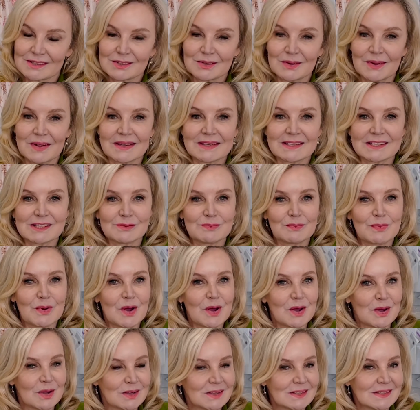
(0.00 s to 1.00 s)
to
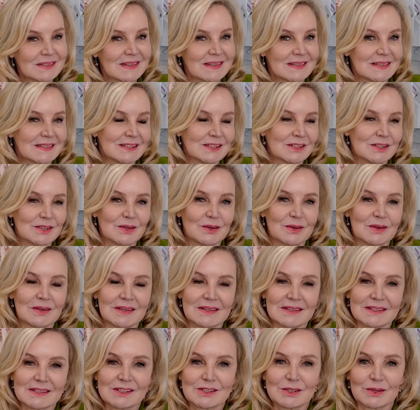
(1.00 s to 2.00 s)
expose the
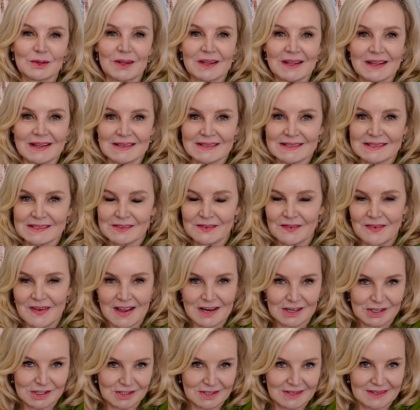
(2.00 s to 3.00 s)
students to kids
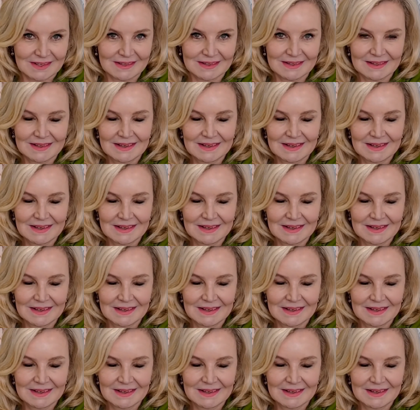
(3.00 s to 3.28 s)
fashion.